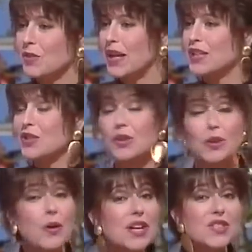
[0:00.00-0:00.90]
She will answer
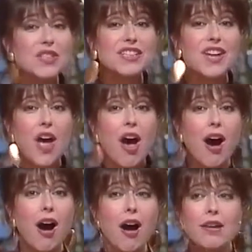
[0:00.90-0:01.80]
your questions
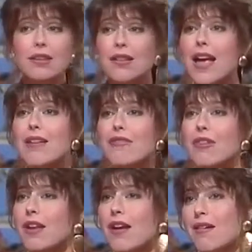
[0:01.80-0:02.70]
on life,
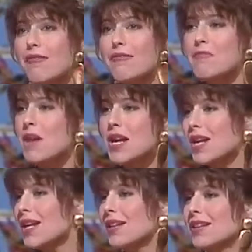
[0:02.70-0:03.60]
love,
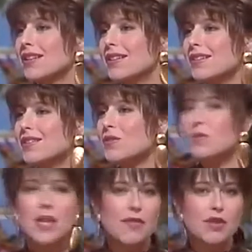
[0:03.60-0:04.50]
money,
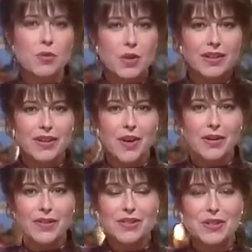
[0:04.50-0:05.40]
whatever you want to
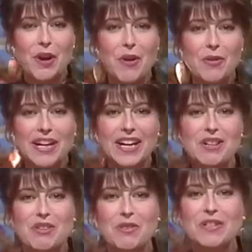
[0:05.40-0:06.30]
know. Give us a call,
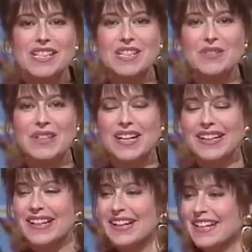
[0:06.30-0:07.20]

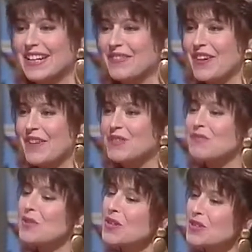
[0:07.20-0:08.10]
1-800-363-9995.
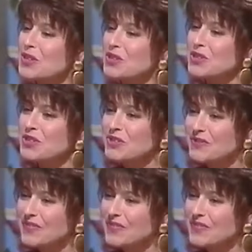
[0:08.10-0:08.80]
Good morning, JoJo.